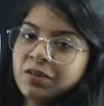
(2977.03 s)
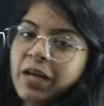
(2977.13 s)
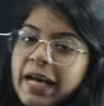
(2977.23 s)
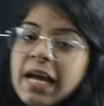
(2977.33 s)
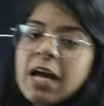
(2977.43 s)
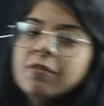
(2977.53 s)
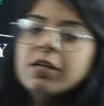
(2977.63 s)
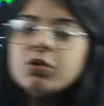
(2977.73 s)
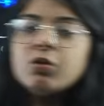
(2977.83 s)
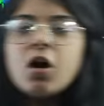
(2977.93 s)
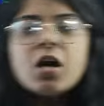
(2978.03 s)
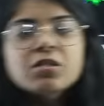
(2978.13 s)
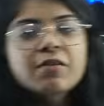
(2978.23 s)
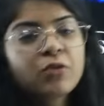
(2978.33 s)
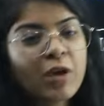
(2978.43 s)
Okay, we'll do lots
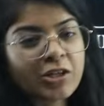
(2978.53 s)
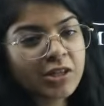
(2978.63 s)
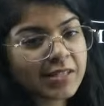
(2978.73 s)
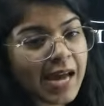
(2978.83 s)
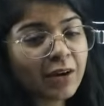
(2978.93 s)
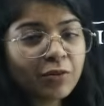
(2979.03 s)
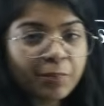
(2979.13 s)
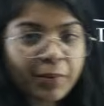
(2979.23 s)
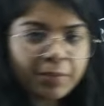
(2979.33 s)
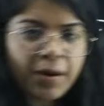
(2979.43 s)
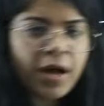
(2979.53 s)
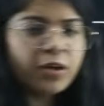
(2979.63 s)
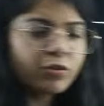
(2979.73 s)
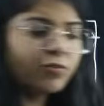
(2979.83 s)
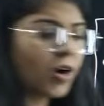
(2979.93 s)
of questions and we'll prepare
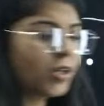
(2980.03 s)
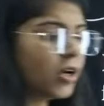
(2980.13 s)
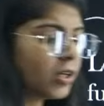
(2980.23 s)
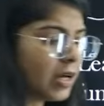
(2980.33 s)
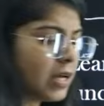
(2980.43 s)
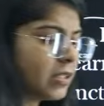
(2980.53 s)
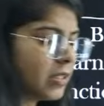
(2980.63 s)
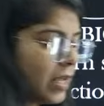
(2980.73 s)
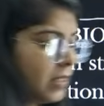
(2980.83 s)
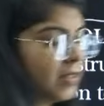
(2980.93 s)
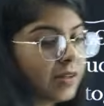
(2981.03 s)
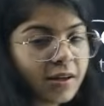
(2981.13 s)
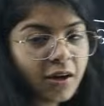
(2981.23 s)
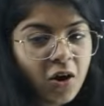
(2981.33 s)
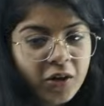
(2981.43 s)
you for your class 9th.
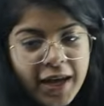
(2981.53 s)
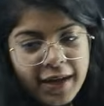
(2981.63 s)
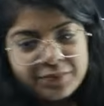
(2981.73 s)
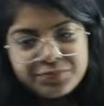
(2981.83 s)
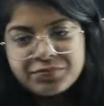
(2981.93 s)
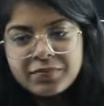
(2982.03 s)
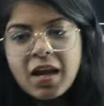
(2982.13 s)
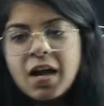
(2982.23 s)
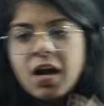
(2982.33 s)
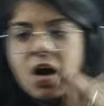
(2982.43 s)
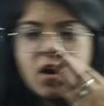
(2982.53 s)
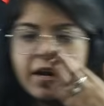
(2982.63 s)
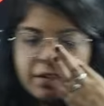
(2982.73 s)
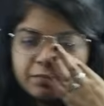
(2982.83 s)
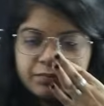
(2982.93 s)
Okay,
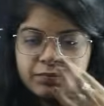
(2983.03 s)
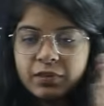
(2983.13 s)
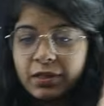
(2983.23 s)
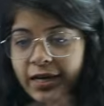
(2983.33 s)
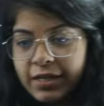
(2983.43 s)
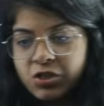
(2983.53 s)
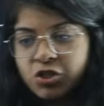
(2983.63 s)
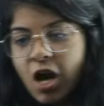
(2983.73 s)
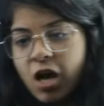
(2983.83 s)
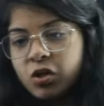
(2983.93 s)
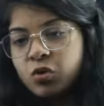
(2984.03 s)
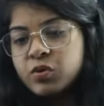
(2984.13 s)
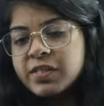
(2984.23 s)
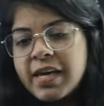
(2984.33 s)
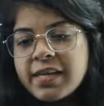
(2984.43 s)
great. Shanku
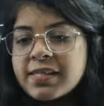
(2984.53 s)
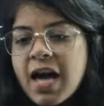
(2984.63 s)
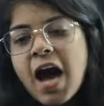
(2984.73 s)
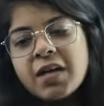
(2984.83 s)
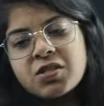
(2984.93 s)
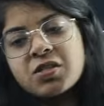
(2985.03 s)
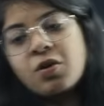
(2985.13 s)
says arts.